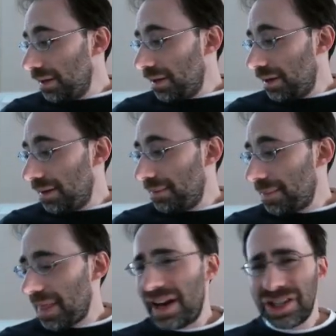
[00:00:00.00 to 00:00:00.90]
And
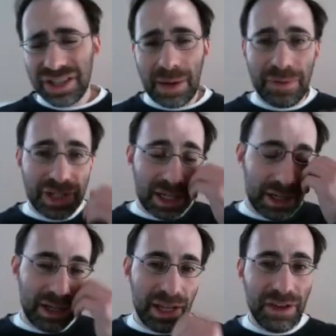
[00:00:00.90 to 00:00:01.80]
I should stop for a
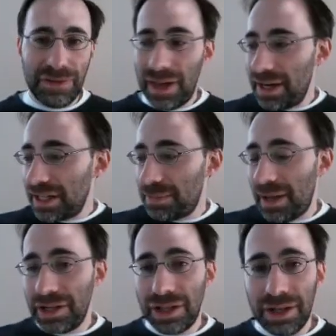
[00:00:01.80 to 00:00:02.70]
second. If that
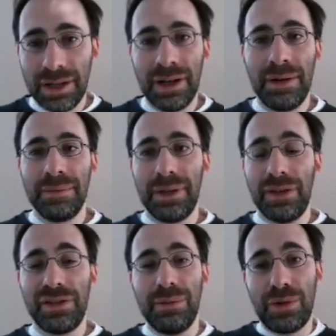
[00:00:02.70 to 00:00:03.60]
expansion
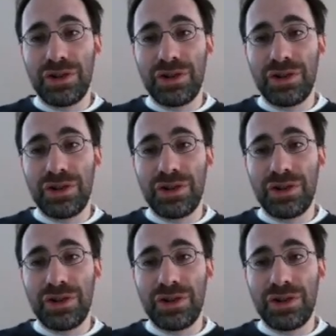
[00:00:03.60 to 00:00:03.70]
gives you more